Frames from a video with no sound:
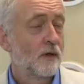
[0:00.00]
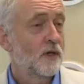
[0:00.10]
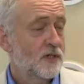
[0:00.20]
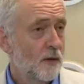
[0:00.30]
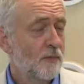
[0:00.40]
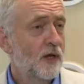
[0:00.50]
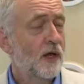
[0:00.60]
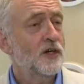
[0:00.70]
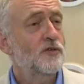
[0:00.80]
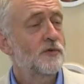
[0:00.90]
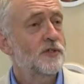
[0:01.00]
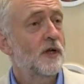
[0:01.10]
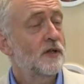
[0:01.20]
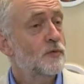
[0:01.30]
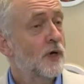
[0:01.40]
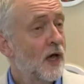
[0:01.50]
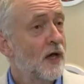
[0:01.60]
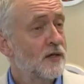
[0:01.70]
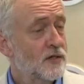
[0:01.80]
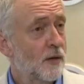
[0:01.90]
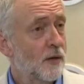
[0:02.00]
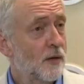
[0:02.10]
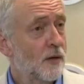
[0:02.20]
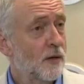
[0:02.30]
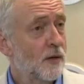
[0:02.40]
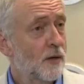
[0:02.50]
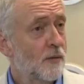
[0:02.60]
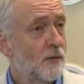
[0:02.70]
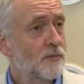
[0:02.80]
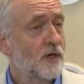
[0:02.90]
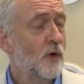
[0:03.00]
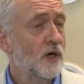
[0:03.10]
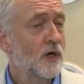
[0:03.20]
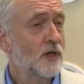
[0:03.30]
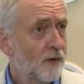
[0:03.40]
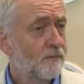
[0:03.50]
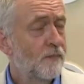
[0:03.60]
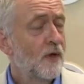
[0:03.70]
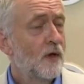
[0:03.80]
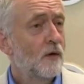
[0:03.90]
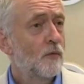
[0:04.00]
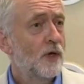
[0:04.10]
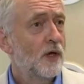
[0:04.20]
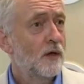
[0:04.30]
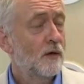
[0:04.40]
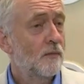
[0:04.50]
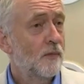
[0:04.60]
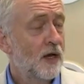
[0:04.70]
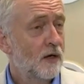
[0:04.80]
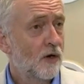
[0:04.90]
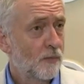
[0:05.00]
Assembly election results, we gained some seats as well as losing one. We made a lot of